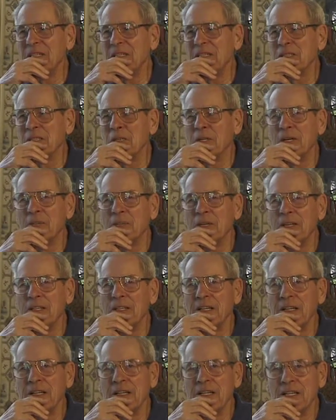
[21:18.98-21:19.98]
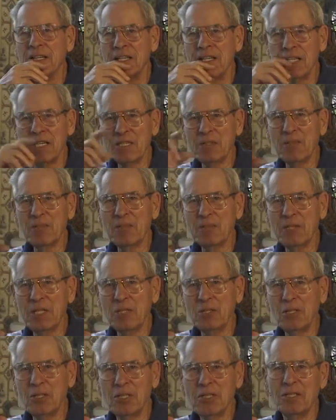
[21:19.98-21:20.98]
So I brought that in, and that's what we
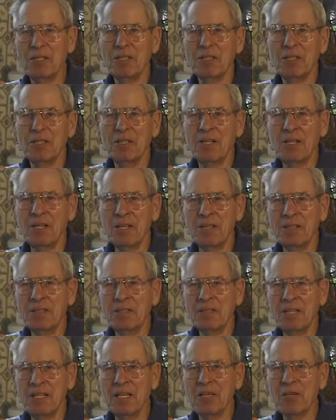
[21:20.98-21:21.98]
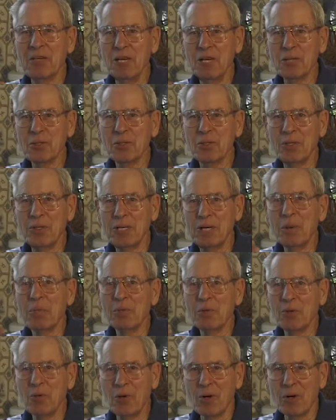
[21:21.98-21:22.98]
cooked on, and also
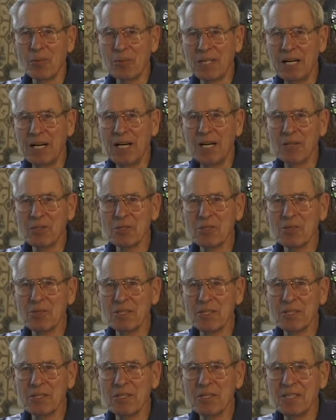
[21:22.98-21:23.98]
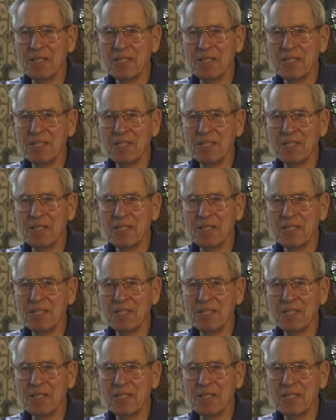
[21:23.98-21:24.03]
helped to warm the house with.